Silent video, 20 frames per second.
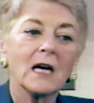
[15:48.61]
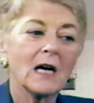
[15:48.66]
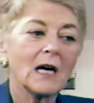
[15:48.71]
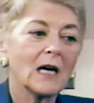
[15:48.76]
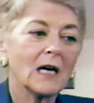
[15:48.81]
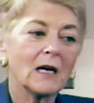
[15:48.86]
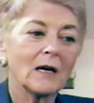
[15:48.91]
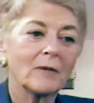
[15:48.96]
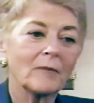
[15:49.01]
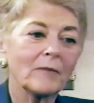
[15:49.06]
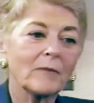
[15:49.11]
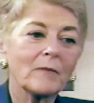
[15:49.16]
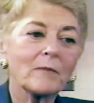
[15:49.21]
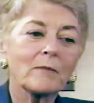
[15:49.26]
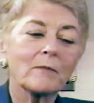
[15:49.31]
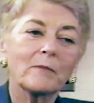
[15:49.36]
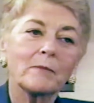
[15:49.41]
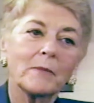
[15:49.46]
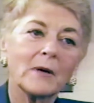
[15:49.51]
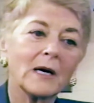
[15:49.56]
Um,
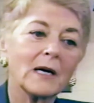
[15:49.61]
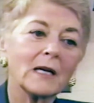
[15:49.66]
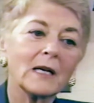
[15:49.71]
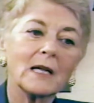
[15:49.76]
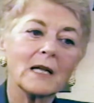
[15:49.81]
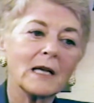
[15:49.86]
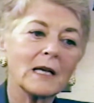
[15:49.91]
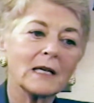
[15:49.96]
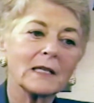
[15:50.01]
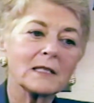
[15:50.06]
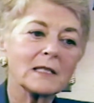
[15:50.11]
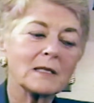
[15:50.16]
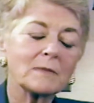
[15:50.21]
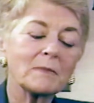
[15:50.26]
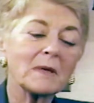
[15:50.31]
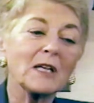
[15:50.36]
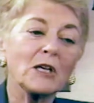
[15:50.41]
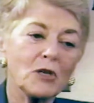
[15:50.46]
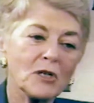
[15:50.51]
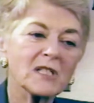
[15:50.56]
but it's
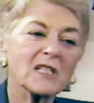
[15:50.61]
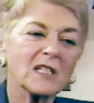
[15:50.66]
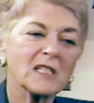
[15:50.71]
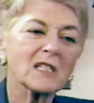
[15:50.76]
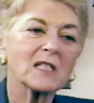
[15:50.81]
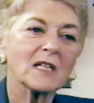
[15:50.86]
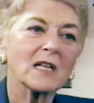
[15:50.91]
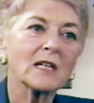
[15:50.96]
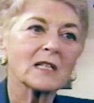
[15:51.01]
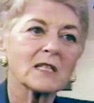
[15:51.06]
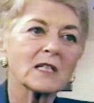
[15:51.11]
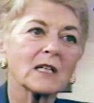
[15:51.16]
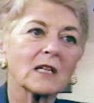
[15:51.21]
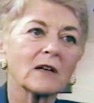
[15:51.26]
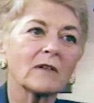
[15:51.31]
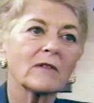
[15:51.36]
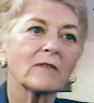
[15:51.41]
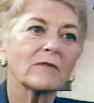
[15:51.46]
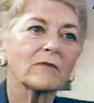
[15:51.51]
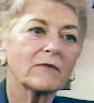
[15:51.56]
because it's, it's in
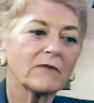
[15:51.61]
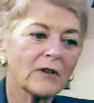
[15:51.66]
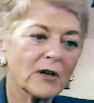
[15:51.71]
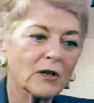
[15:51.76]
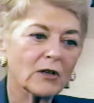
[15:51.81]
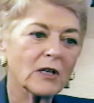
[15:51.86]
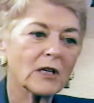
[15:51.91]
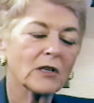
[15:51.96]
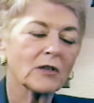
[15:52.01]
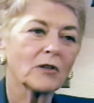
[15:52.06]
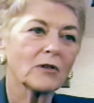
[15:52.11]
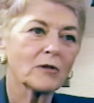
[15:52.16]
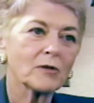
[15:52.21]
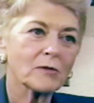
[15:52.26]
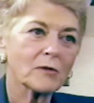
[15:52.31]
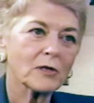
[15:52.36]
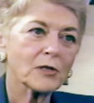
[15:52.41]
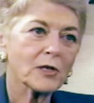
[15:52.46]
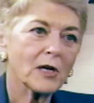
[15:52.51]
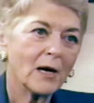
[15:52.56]
a very
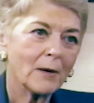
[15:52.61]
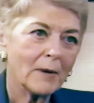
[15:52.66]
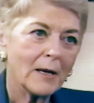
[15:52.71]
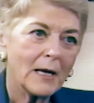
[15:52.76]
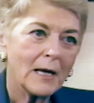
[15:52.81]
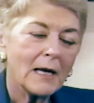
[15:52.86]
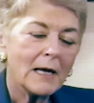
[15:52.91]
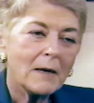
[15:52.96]
unusual job.